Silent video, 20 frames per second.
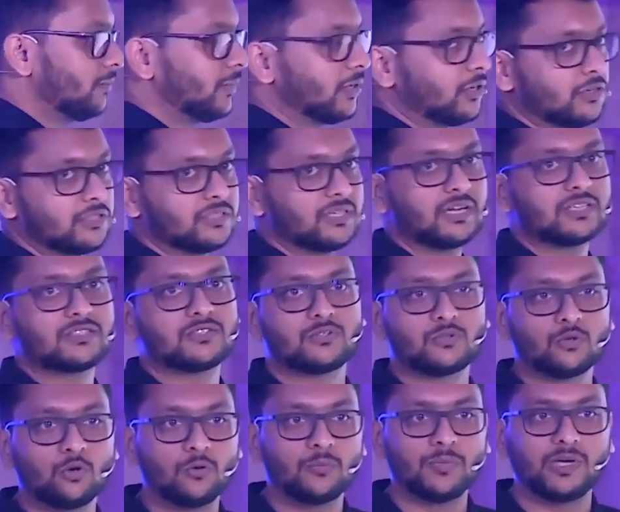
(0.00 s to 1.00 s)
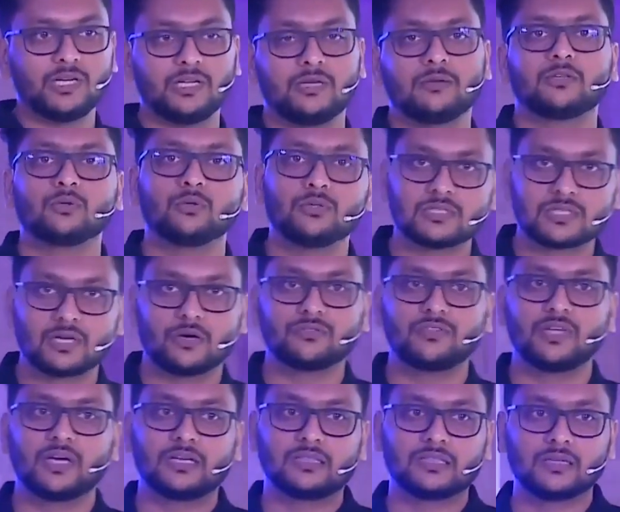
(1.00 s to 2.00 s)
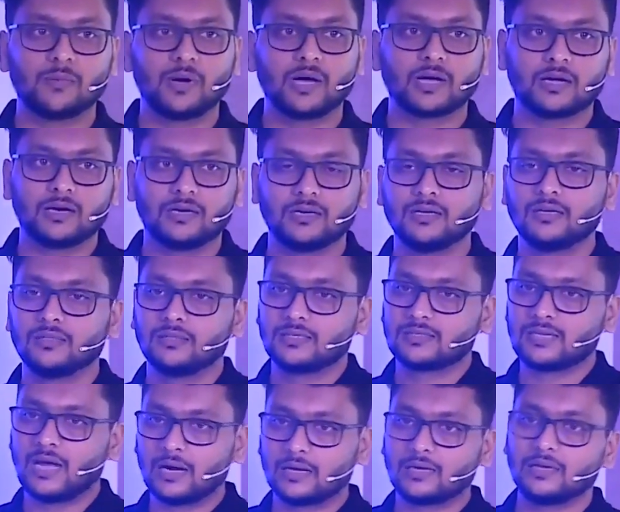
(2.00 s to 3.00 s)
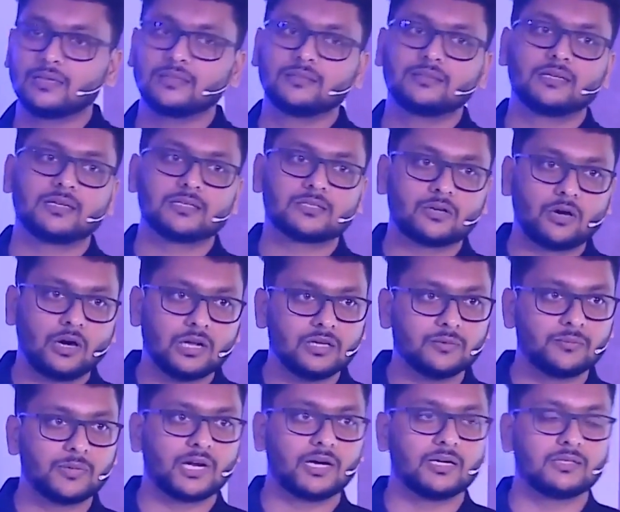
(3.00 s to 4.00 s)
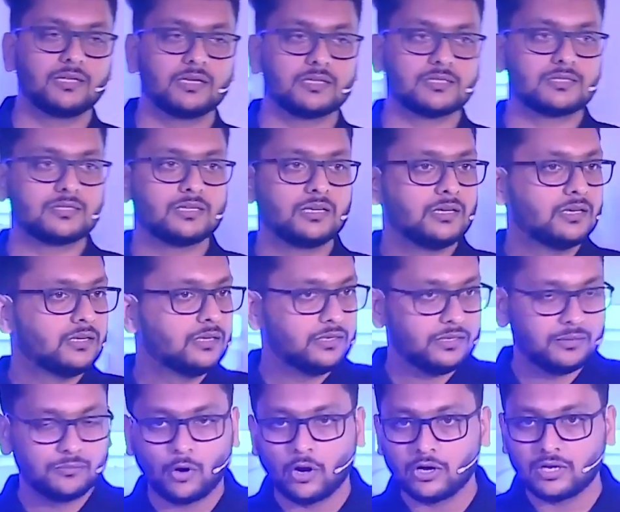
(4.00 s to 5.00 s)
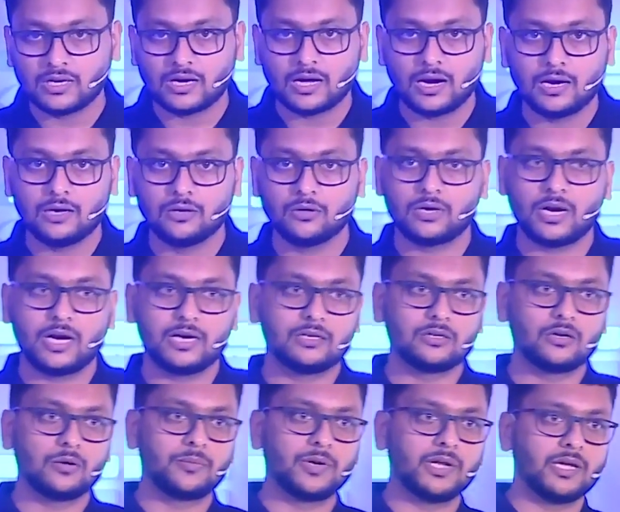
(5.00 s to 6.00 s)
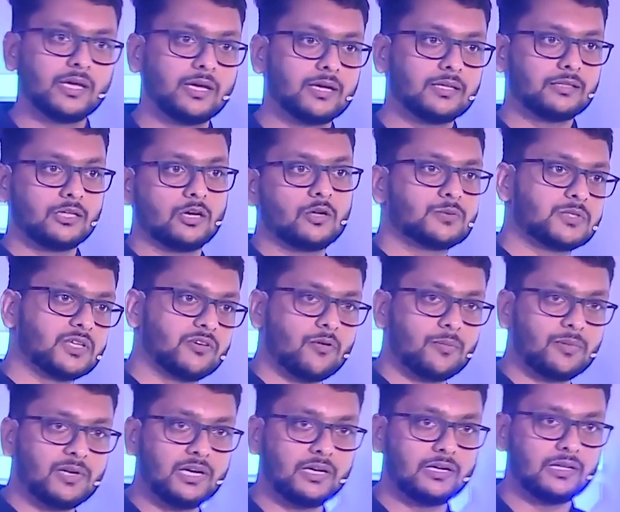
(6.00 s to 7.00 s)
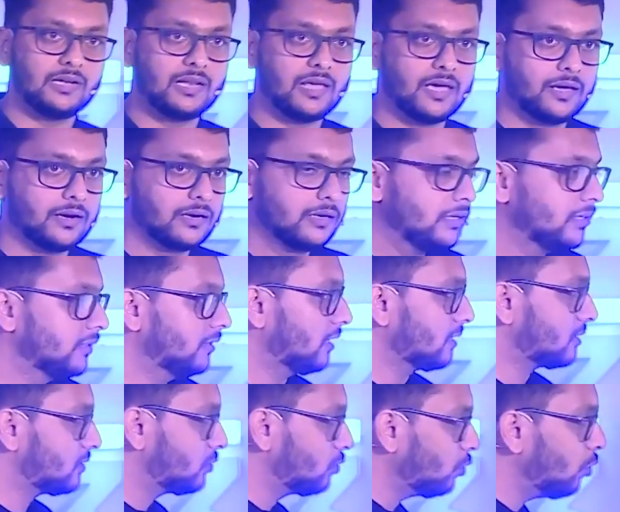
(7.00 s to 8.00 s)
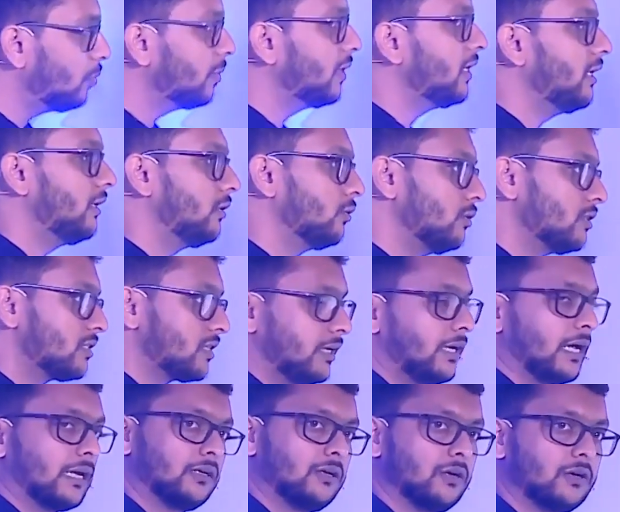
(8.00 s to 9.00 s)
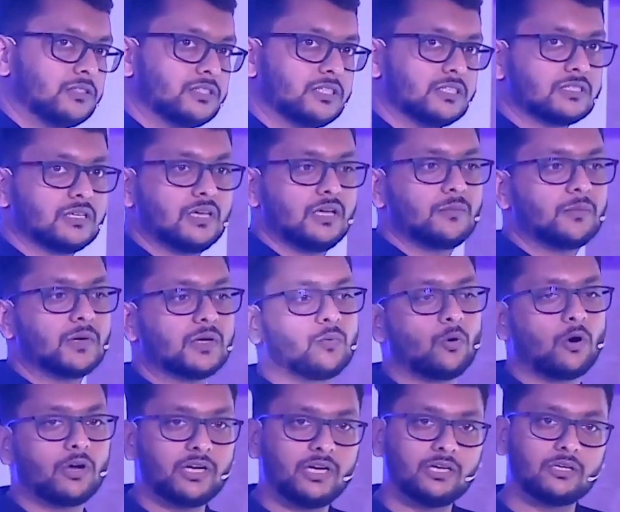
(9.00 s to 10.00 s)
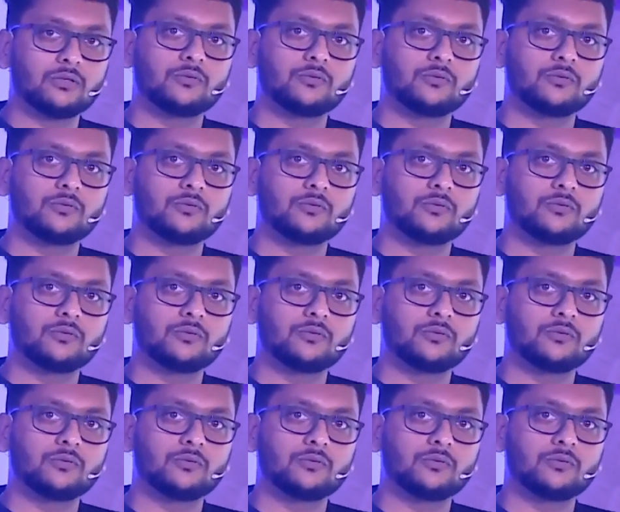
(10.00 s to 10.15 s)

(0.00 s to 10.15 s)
because there are so many tools out there in the market. There is Atlan, there is Colibra, there is Monte Carlo right now bringing in their observability layer. There are so many tools and technologies, but what